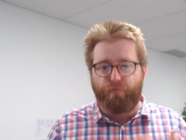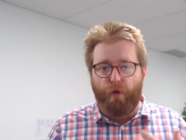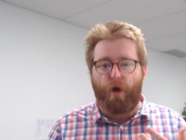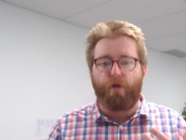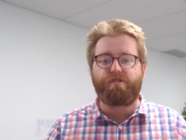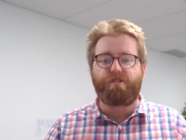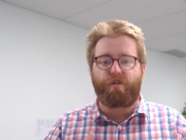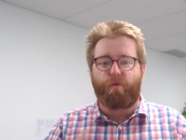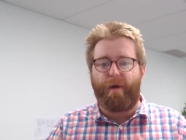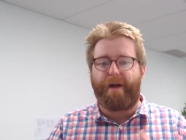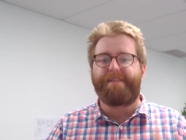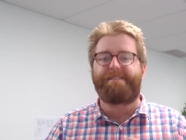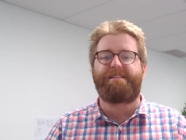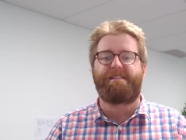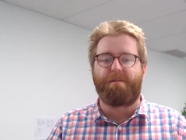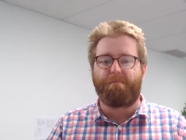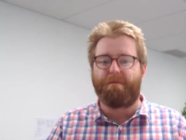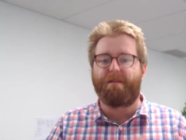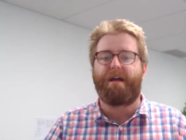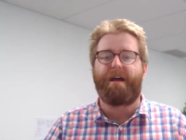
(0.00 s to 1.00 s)
roles are quite
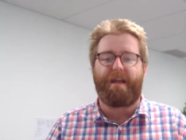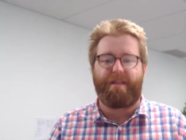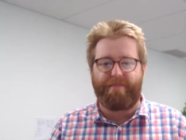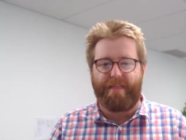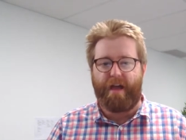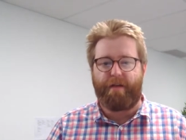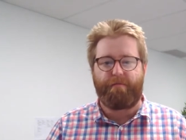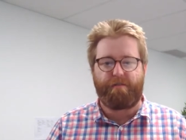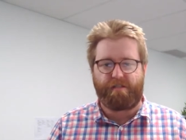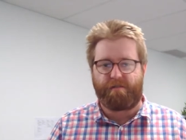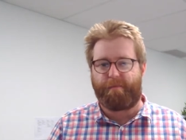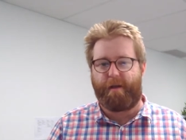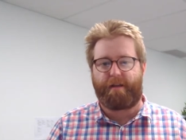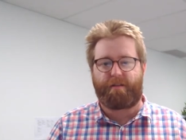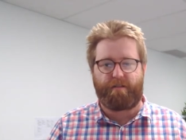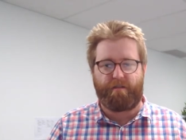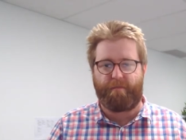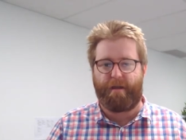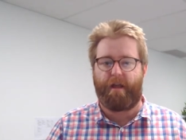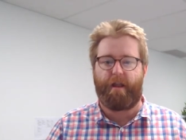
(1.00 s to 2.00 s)
similar in that
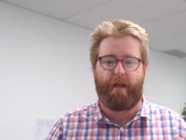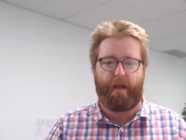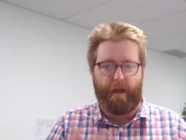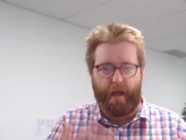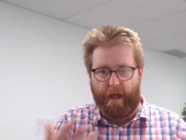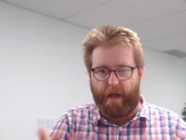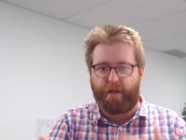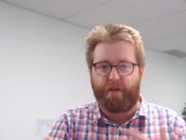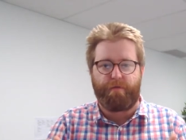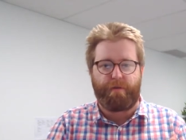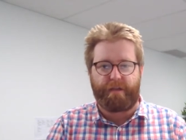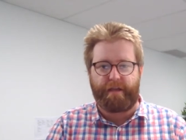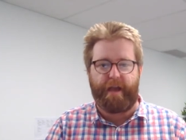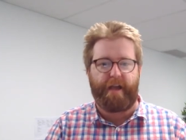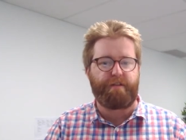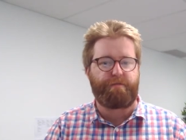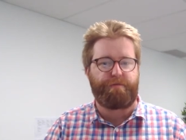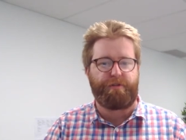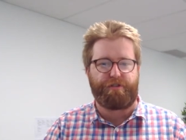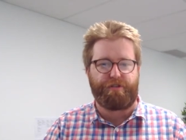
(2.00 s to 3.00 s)
respect about uh, how you
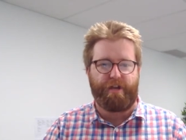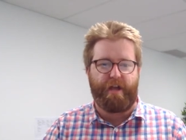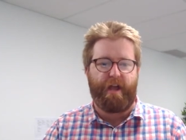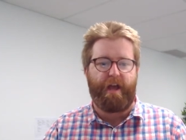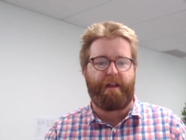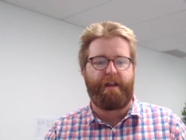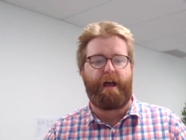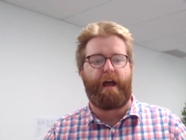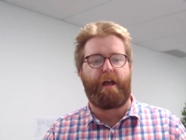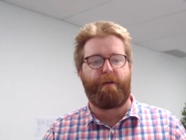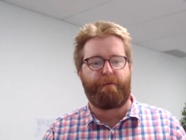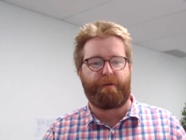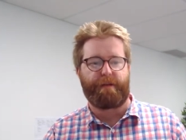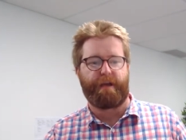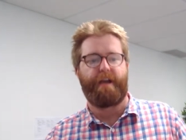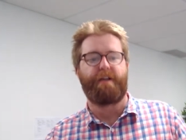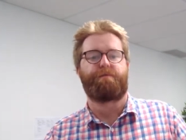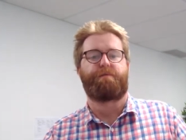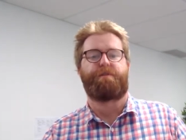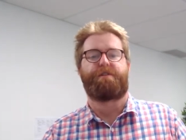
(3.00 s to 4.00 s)
engage with the chair and how you
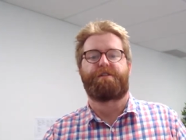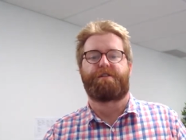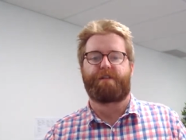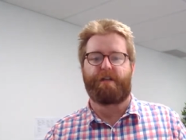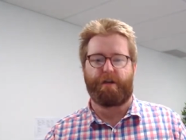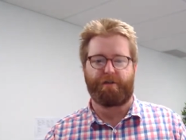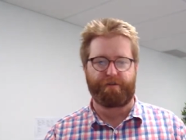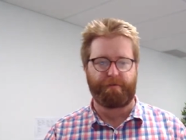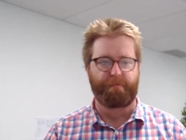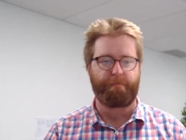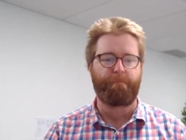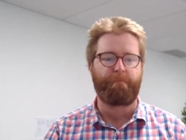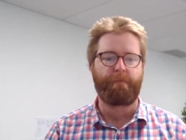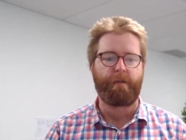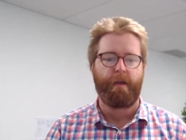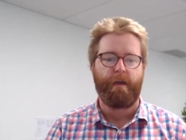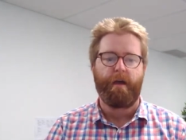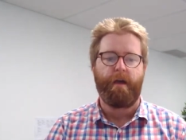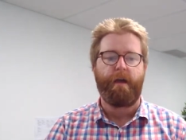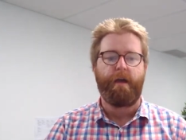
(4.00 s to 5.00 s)
engage with the discussion.
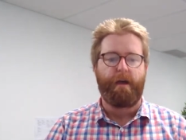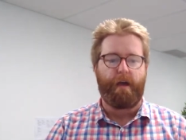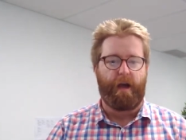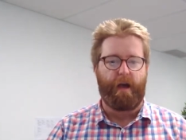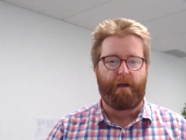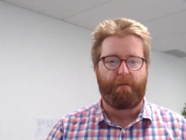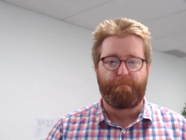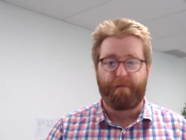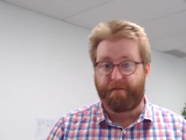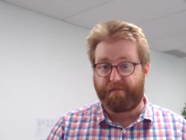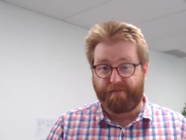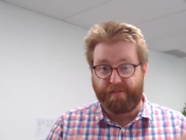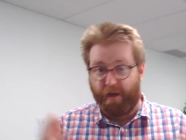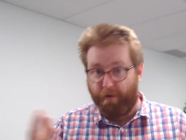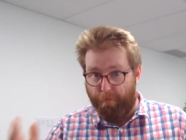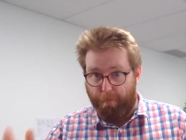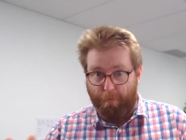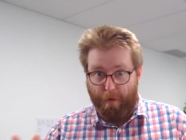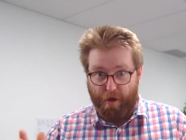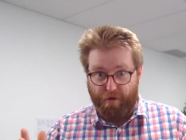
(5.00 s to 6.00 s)
A uh, bit of
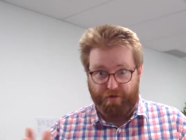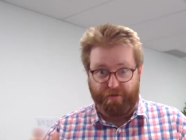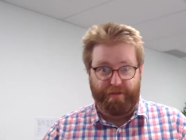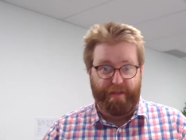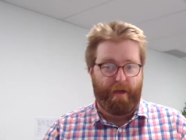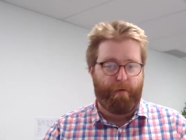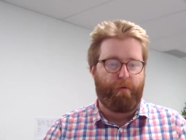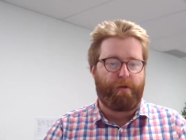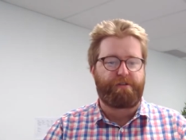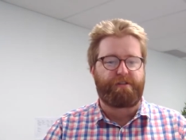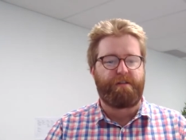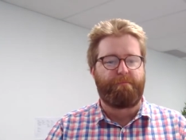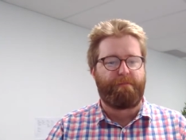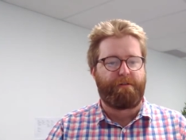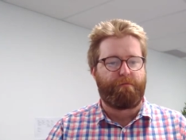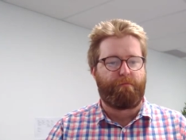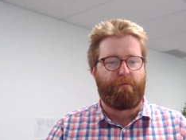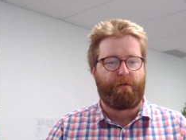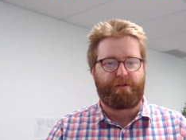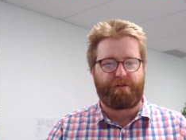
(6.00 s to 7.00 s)
self promotion there. Watch
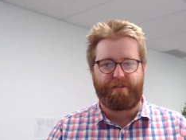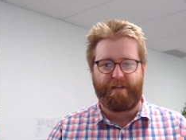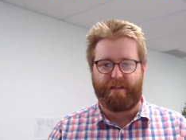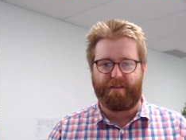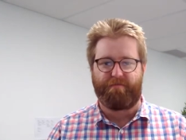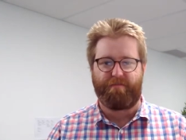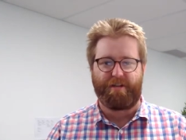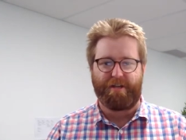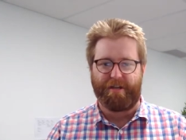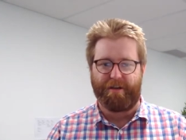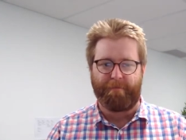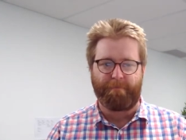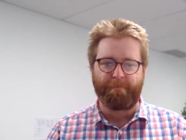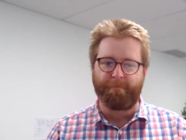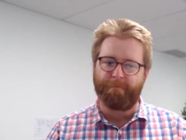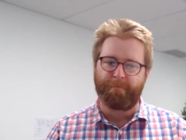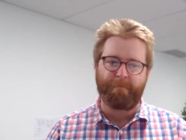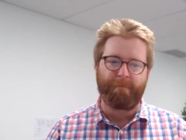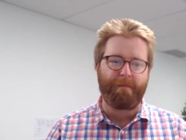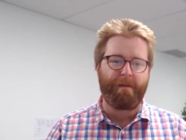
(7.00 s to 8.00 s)
number, watch the other video.
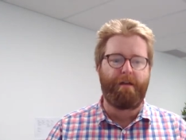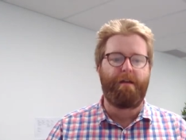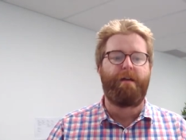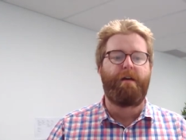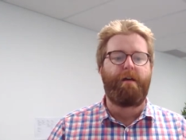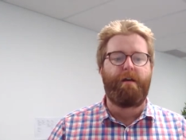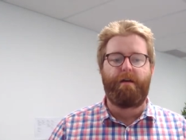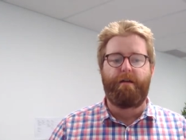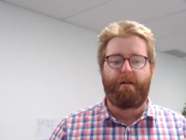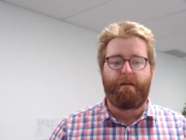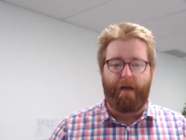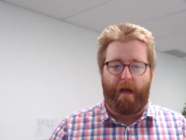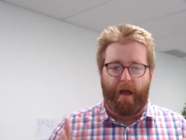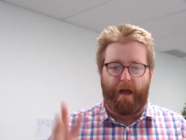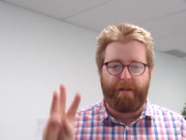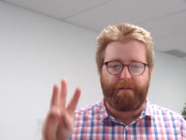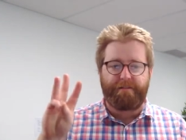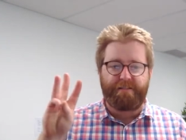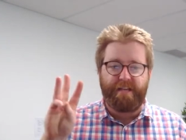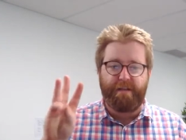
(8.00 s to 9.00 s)

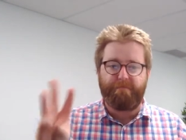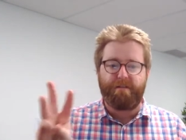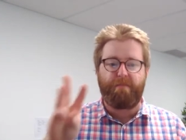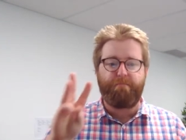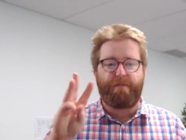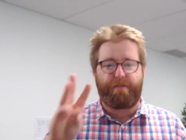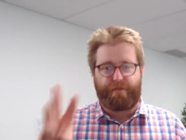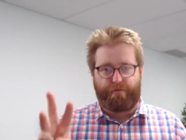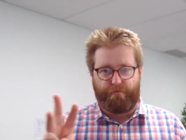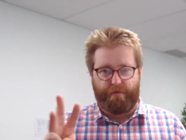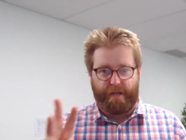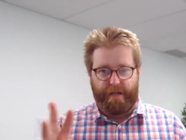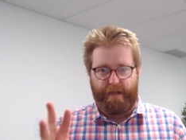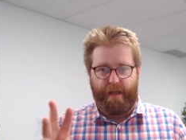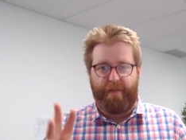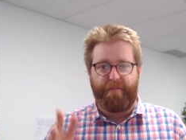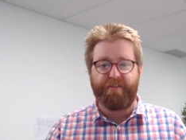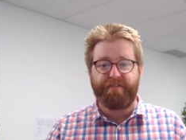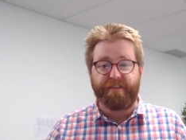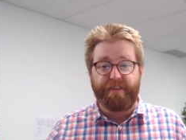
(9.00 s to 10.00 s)
Uh, tip number three,
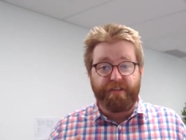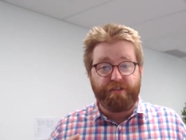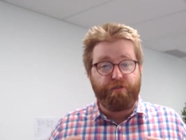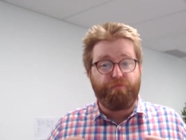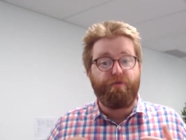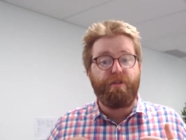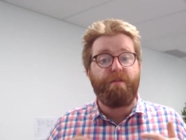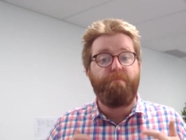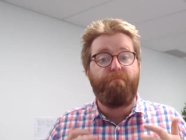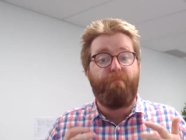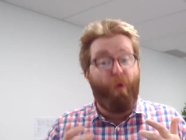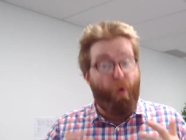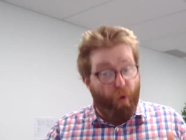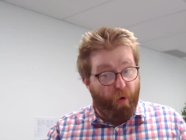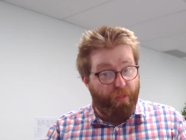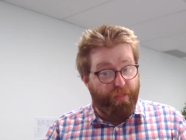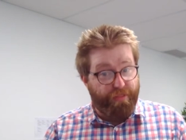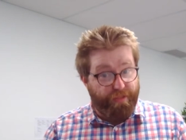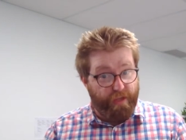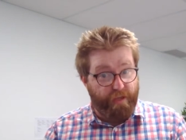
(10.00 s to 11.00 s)
and this I think is a really
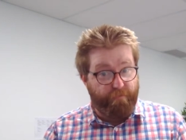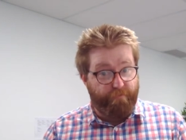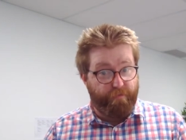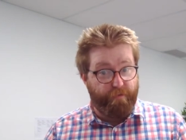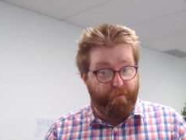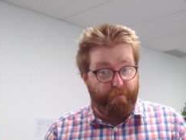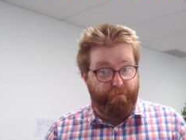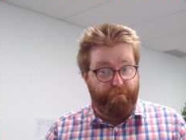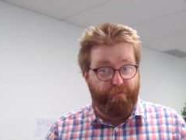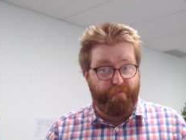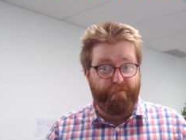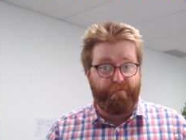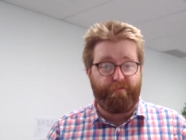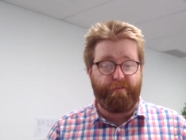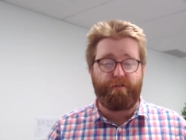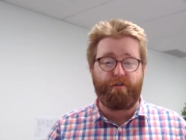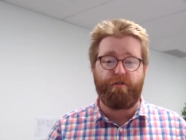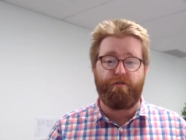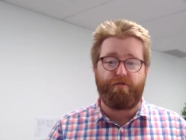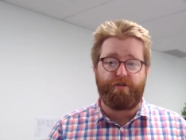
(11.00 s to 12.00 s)
important thing for, for, for
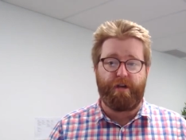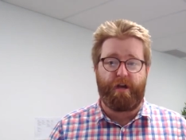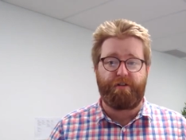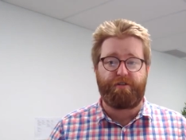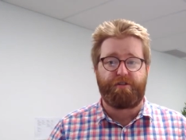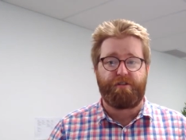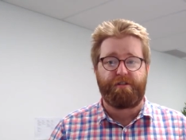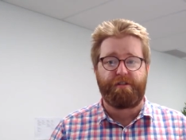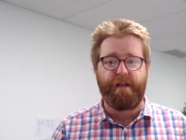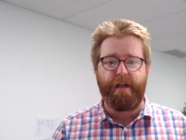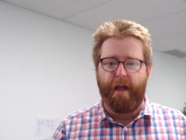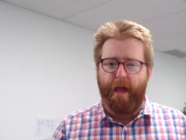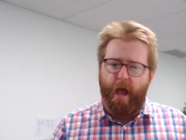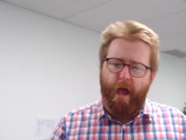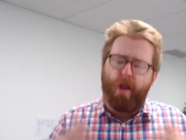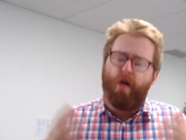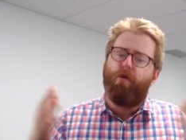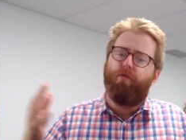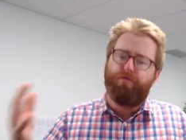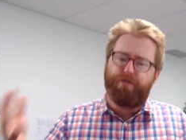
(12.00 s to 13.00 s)
new judges
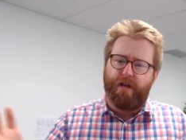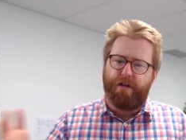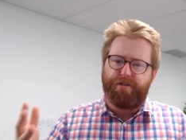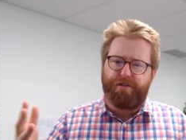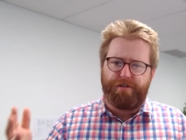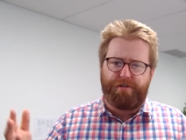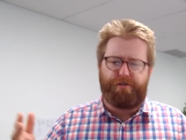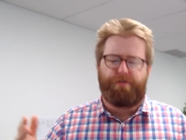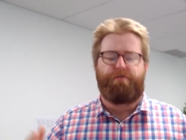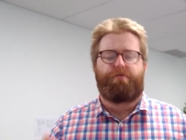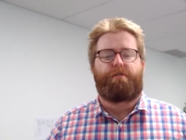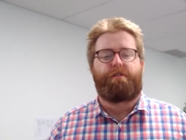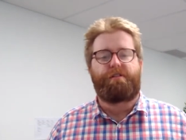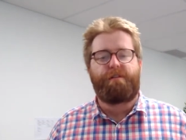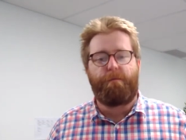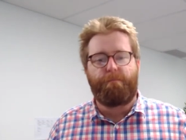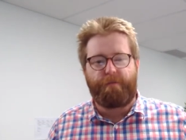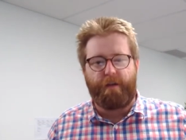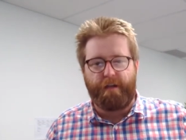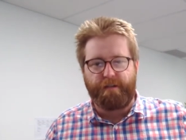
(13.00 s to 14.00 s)
and old judges too, because
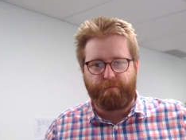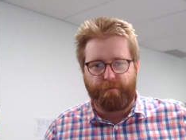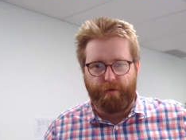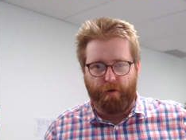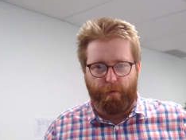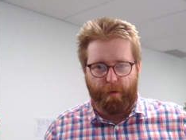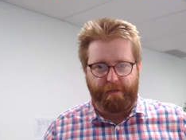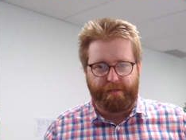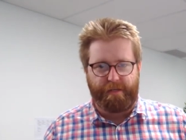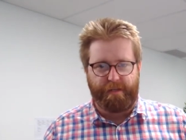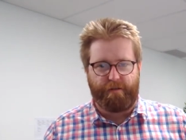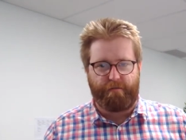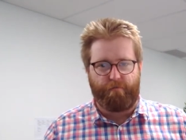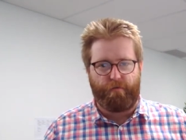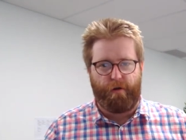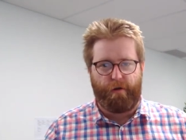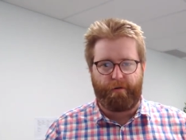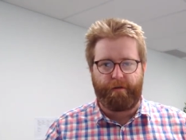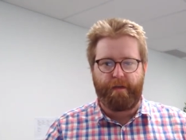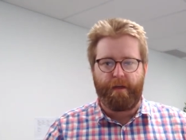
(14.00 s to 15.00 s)
sometimes we always get it
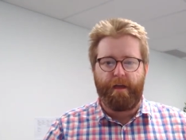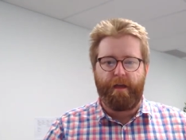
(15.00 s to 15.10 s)
wrong